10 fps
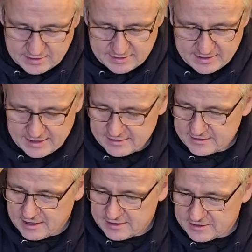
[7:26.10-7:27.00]
And again,
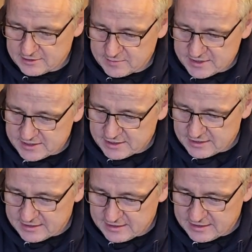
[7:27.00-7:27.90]
starting them this
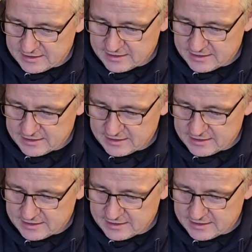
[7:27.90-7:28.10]
early